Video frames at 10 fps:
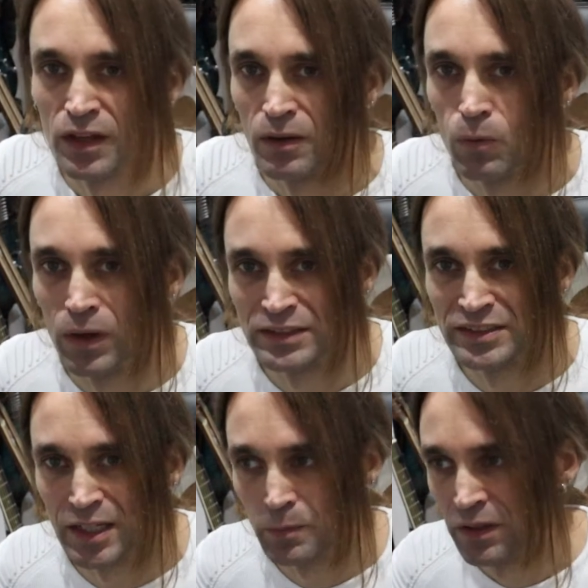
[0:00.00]
widens
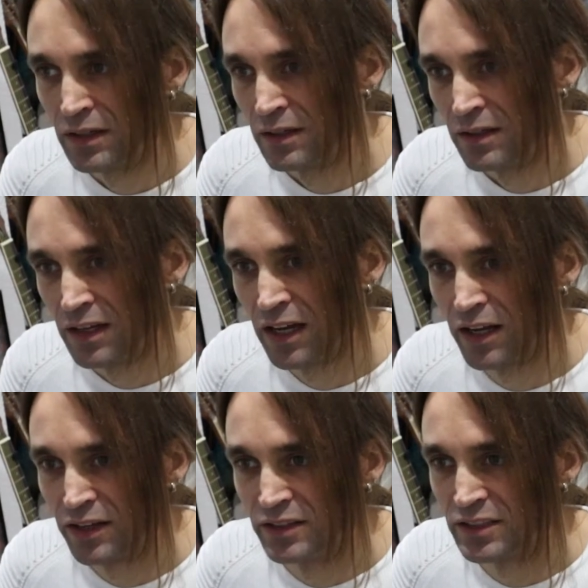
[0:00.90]
up,
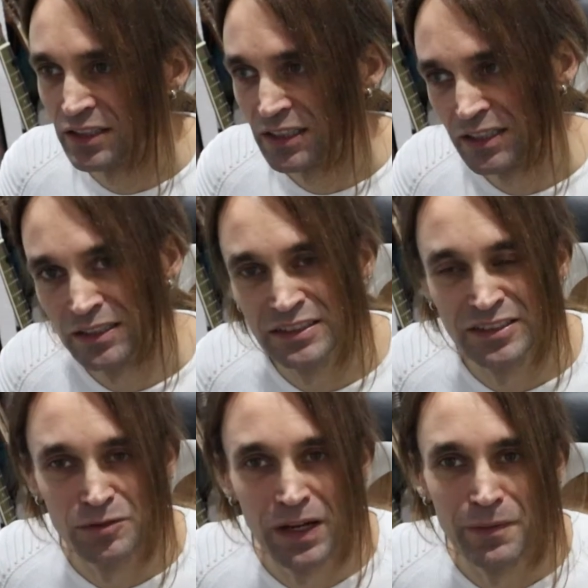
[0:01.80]
and as you
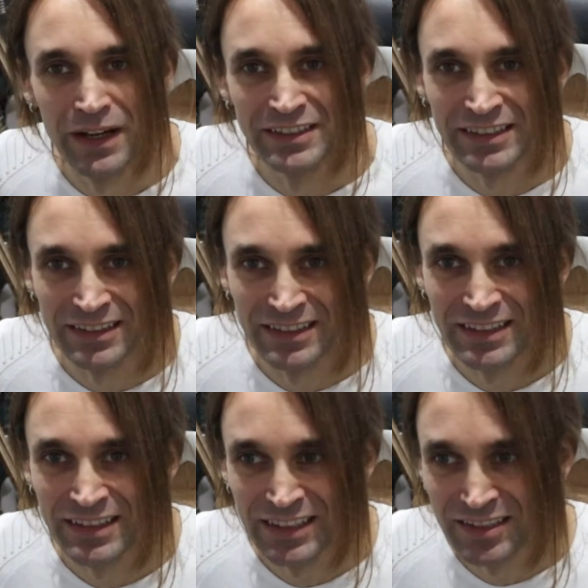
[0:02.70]
may imagine,
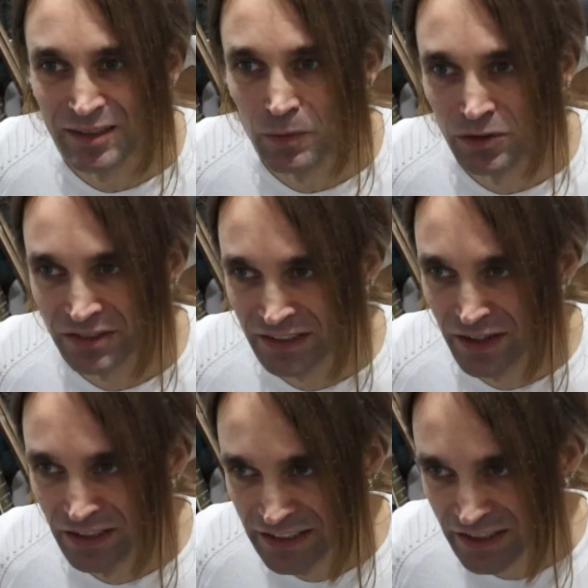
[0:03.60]
these are mostly the
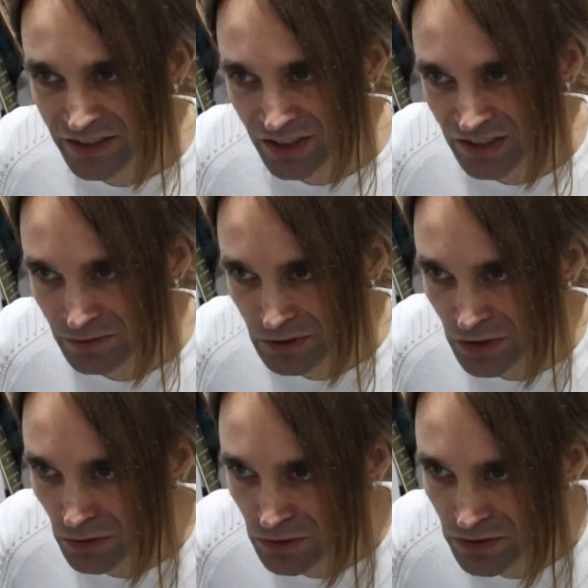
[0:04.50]
lead guitars which
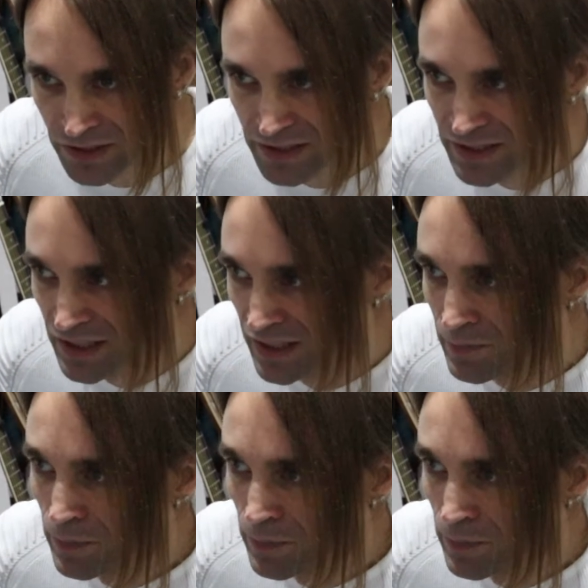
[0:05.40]
go to the delay.